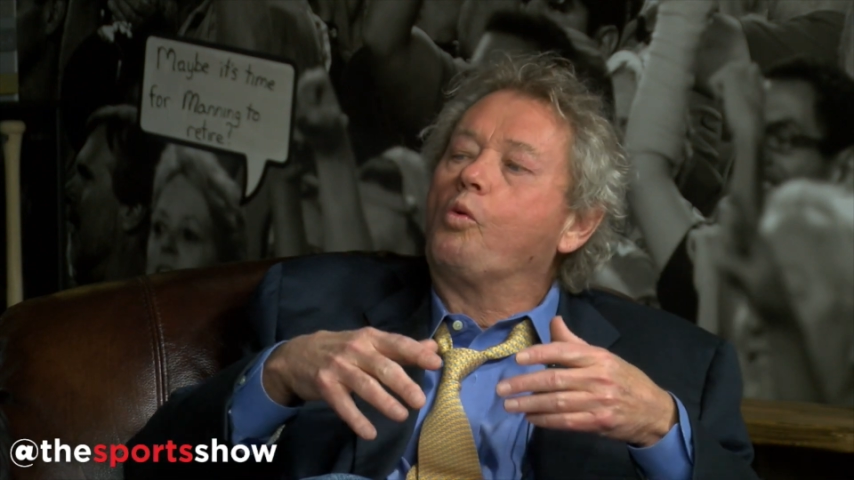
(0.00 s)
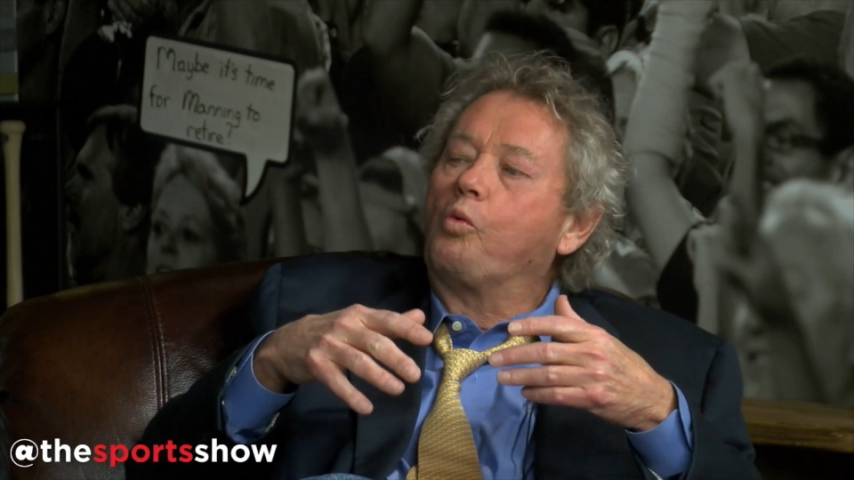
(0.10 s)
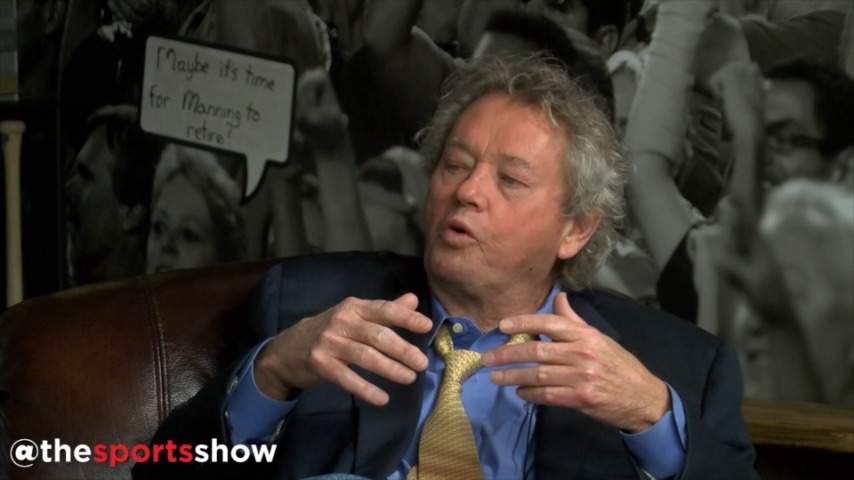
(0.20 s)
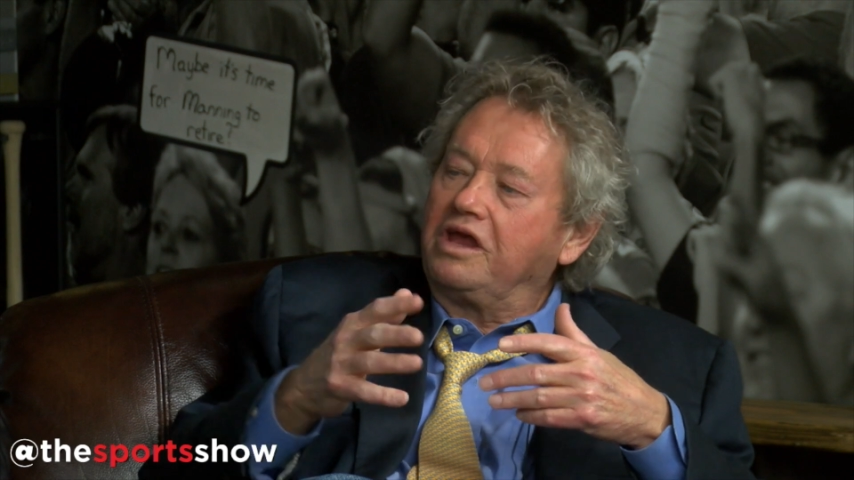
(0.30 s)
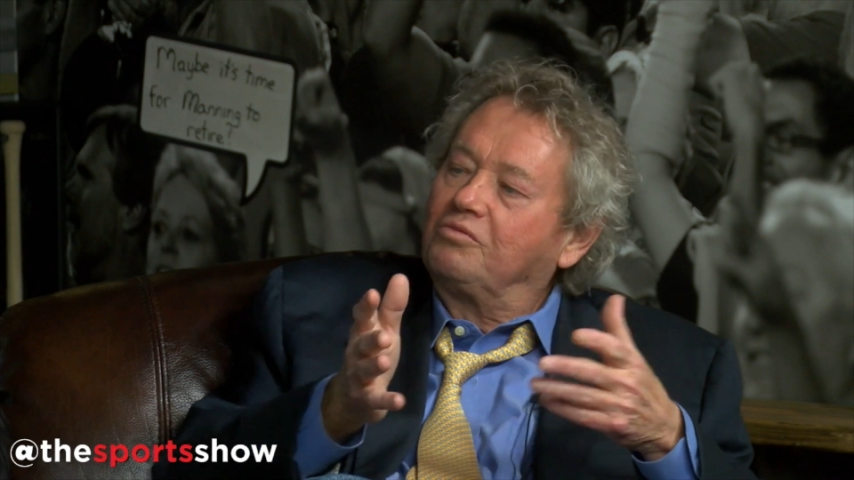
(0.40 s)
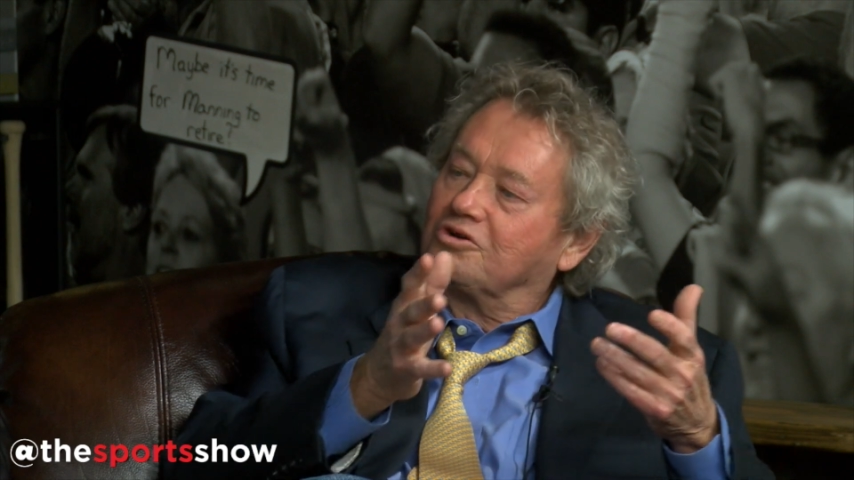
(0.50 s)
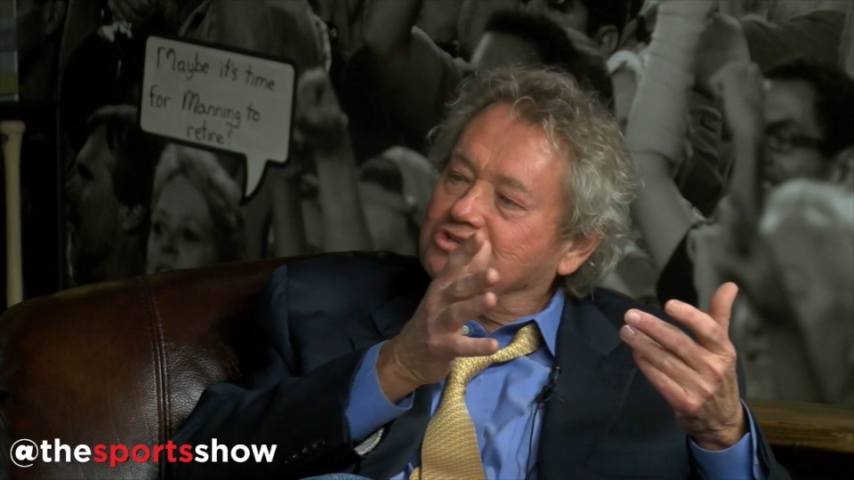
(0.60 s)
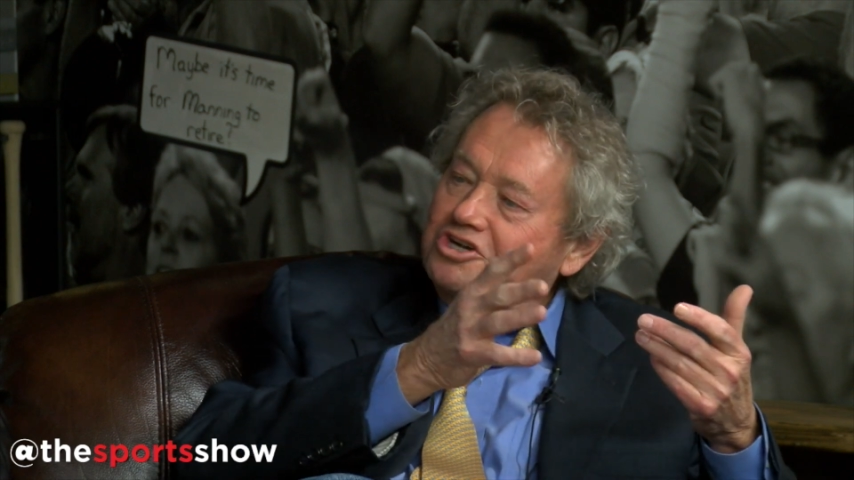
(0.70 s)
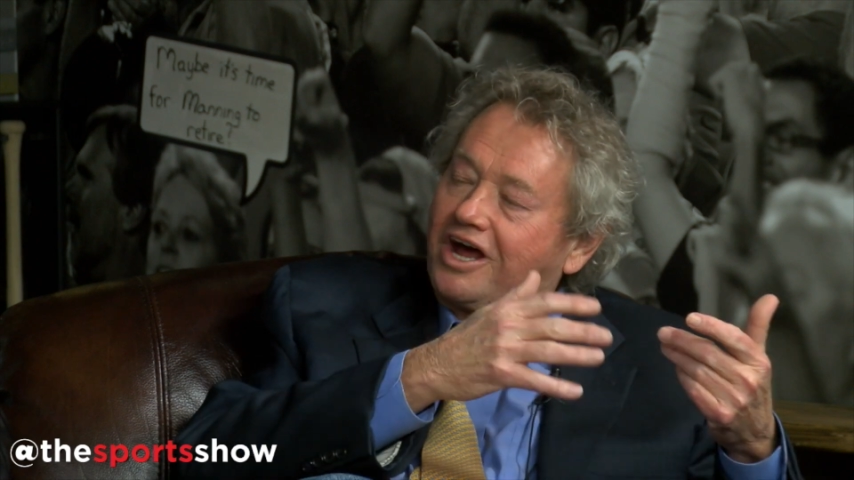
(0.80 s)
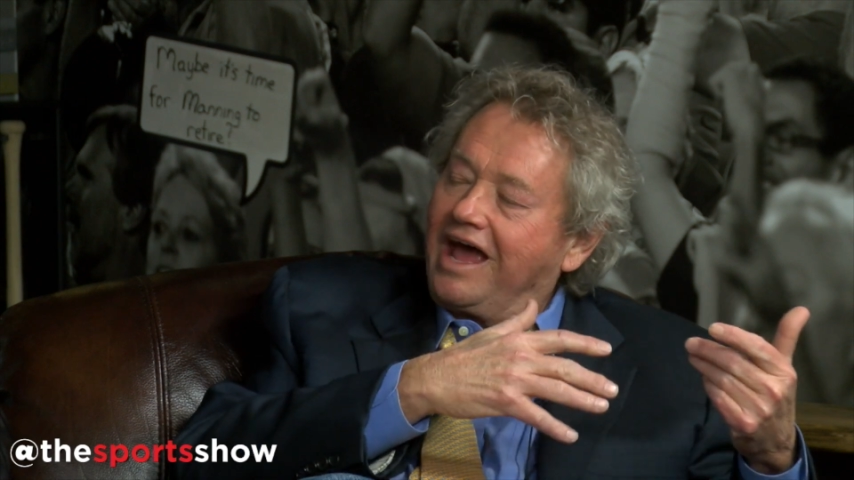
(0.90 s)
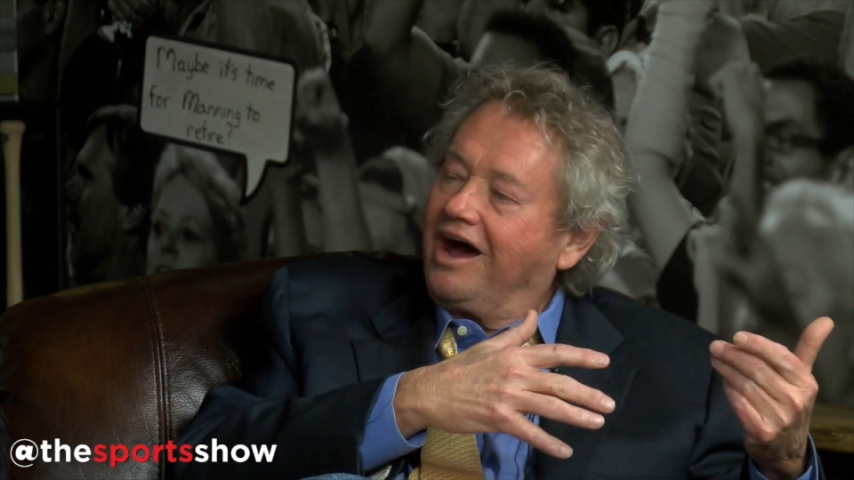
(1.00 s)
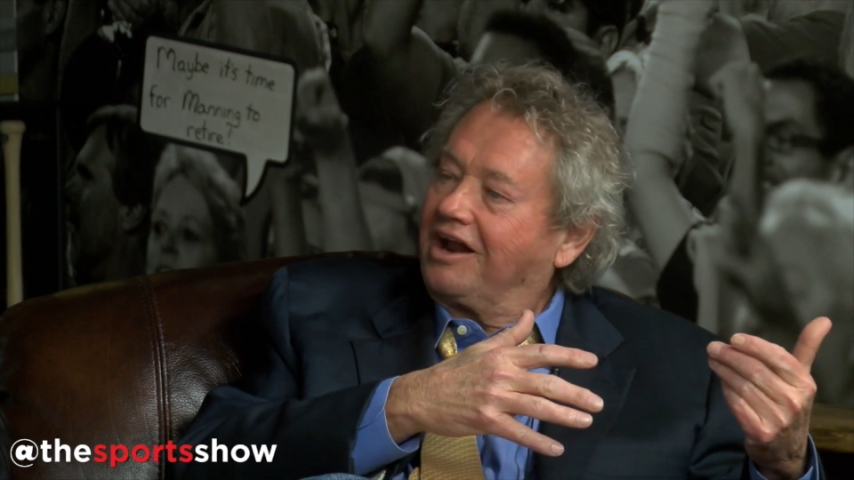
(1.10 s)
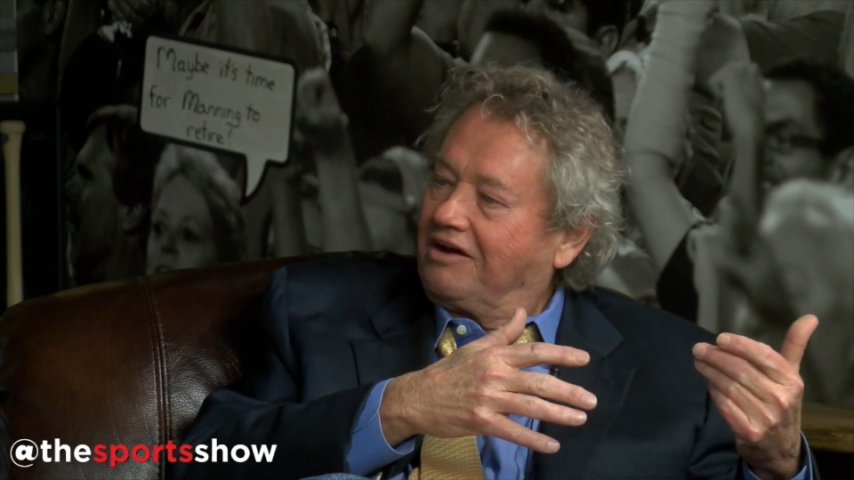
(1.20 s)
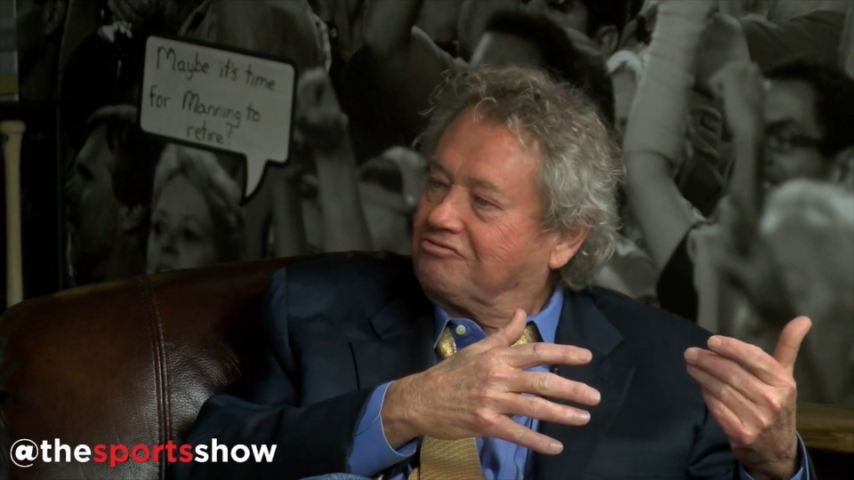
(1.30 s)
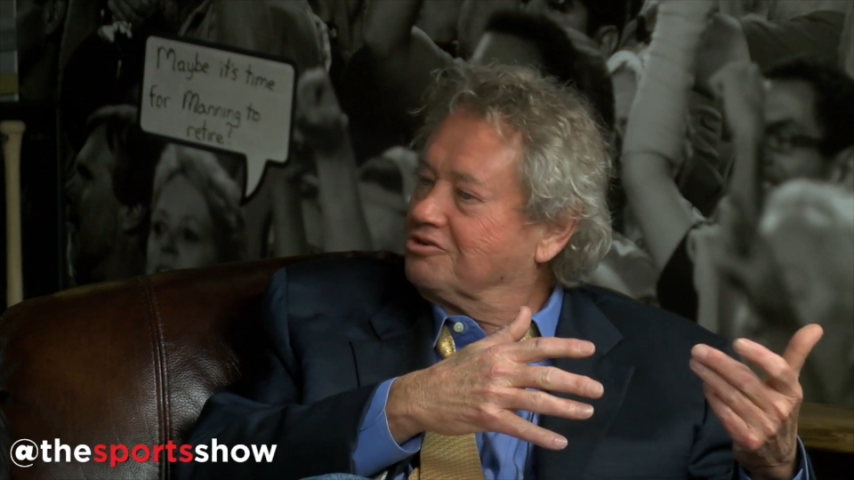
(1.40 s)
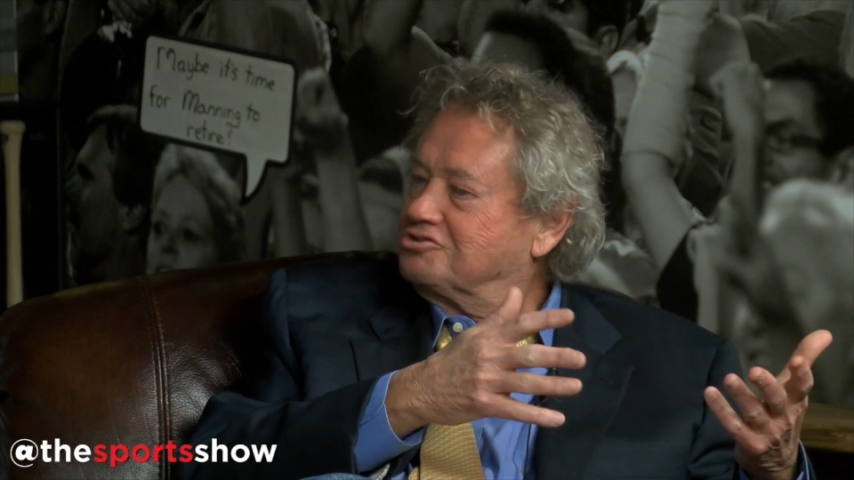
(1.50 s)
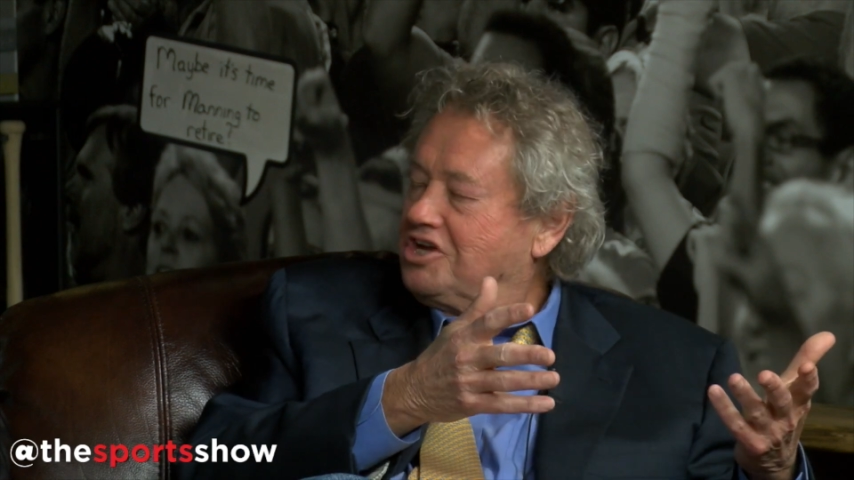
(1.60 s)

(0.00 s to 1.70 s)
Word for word: we were shut out after we're,